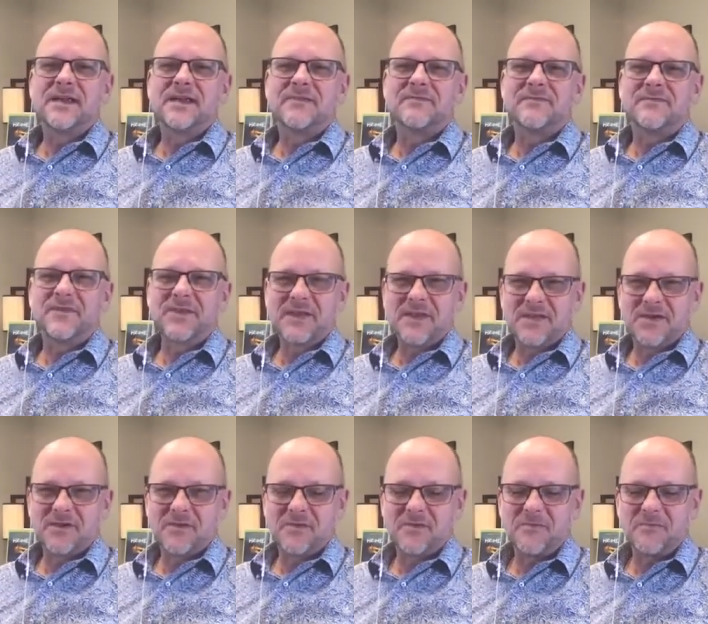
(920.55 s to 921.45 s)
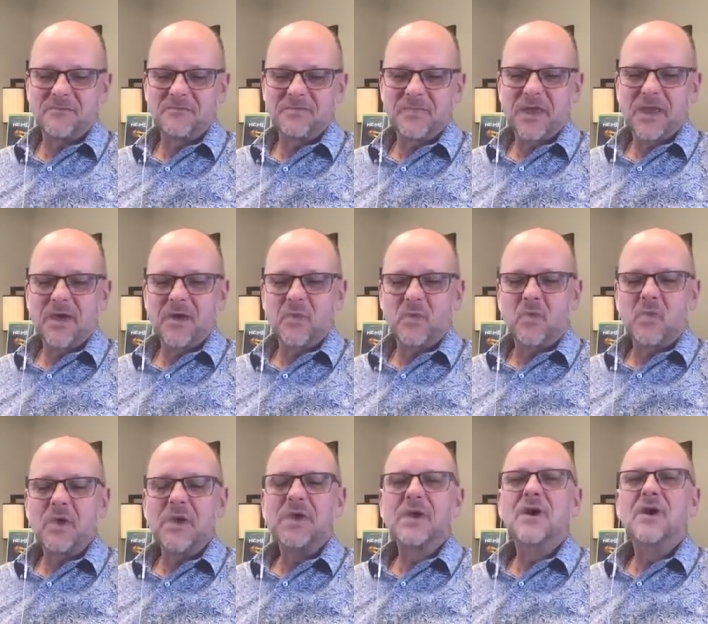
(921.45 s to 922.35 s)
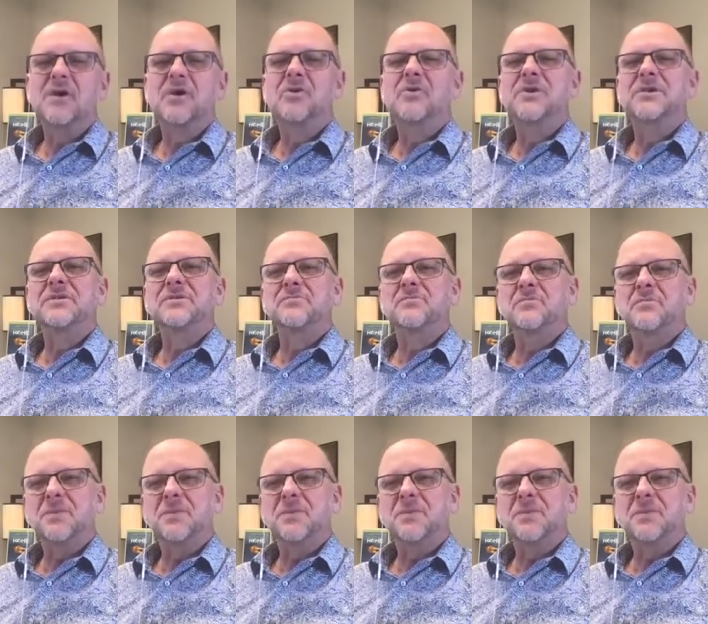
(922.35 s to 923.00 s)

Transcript: video, we are going to